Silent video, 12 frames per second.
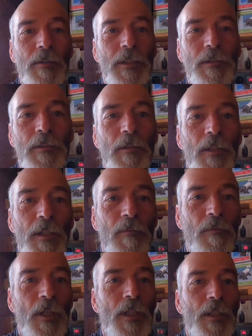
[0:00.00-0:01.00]
I still have
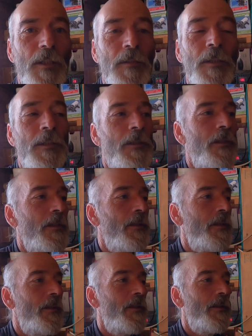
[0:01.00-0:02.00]
water.
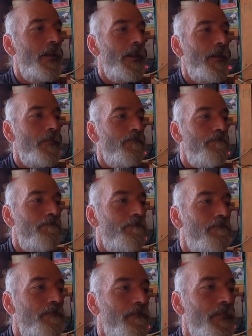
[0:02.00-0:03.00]

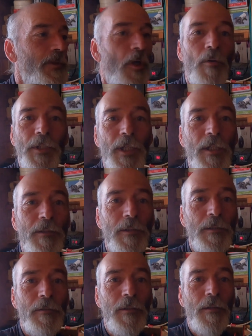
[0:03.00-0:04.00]
Oh yeah,
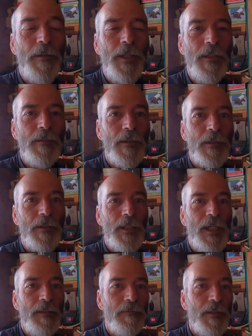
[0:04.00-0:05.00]
just little things that you
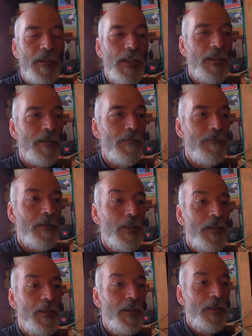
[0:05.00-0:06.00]
have to think of
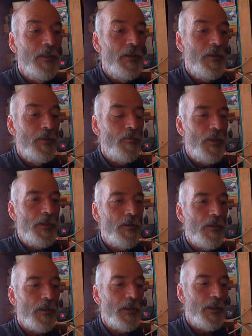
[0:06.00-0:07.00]
when you're
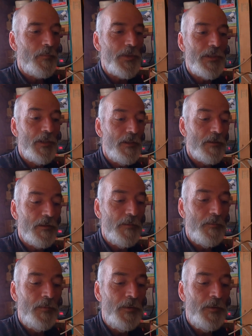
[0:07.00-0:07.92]
hooking up a system.